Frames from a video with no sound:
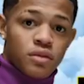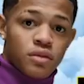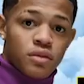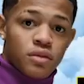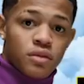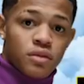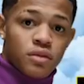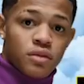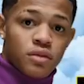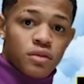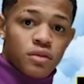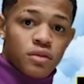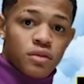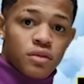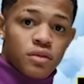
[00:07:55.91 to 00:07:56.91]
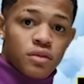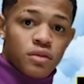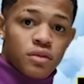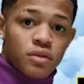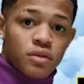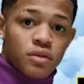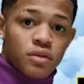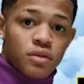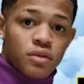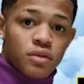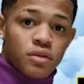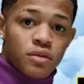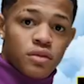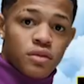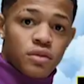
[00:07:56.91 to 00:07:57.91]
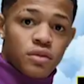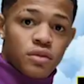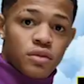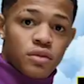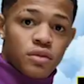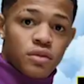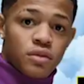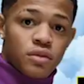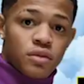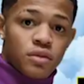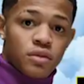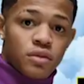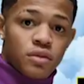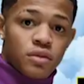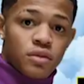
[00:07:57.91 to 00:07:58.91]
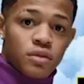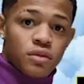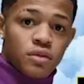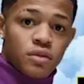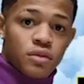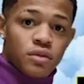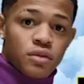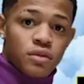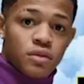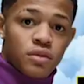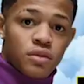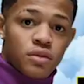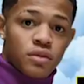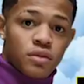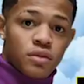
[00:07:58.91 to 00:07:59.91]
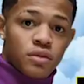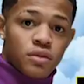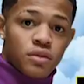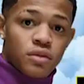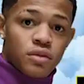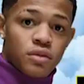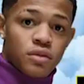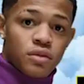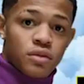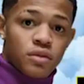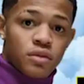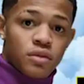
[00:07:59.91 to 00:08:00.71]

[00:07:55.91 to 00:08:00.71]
This person isn't speaking.